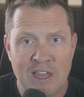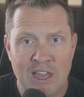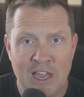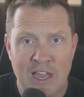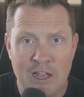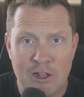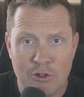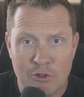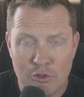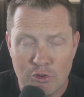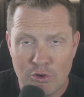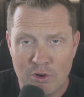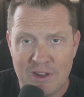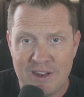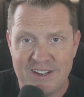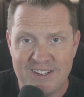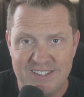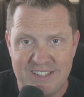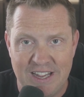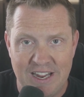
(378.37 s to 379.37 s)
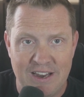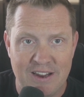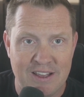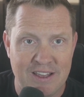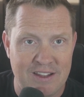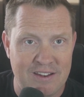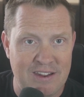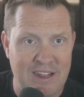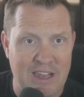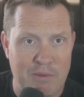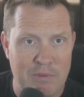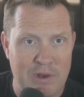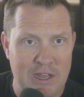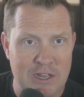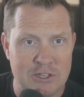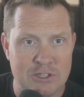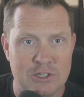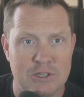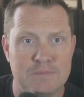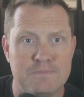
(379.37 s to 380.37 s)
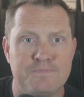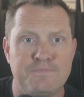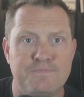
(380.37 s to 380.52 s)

including data contamination.